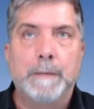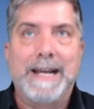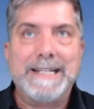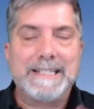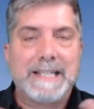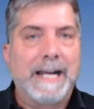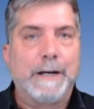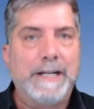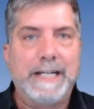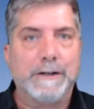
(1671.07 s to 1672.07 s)
My
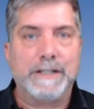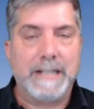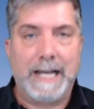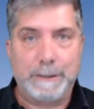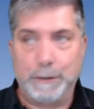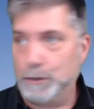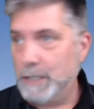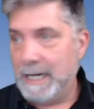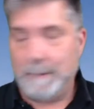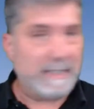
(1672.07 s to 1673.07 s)
desire here is not to
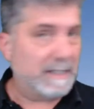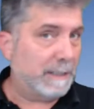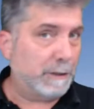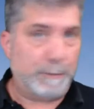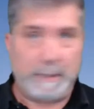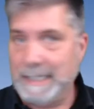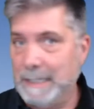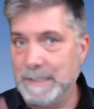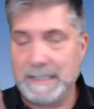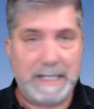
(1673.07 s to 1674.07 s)
shame, is not to
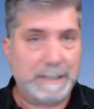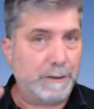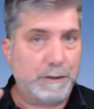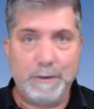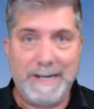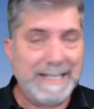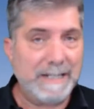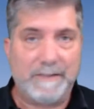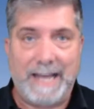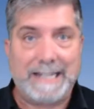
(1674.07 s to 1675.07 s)
blame, is not to do
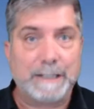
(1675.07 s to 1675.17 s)
any of that.